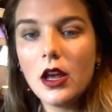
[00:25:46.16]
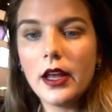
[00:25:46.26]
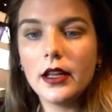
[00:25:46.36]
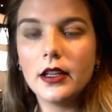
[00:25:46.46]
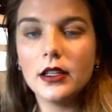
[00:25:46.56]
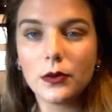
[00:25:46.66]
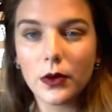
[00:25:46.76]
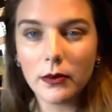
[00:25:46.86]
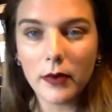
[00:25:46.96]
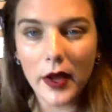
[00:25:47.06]
it is
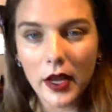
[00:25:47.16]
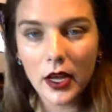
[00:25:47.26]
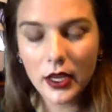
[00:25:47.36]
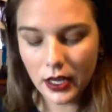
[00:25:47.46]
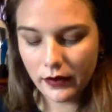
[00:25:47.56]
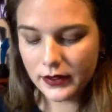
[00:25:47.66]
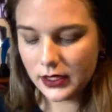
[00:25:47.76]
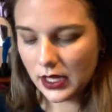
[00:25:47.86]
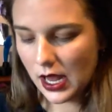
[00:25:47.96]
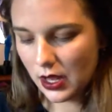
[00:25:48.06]
one of my gifts
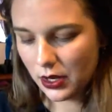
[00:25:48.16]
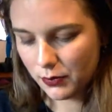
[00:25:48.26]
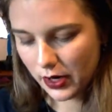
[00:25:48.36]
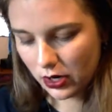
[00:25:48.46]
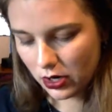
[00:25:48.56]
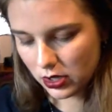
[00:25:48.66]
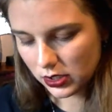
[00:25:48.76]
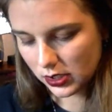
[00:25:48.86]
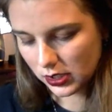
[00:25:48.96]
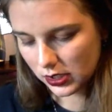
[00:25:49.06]
and my
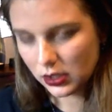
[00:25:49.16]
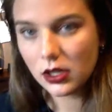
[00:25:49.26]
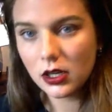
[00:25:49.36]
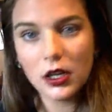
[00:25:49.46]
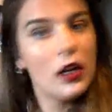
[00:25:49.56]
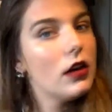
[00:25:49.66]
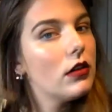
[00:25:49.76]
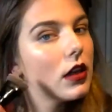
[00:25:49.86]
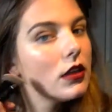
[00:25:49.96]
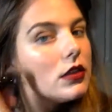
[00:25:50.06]
curses, you know,
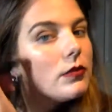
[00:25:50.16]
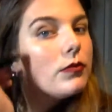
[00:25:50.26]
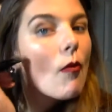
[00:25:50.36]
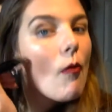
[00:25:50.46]
because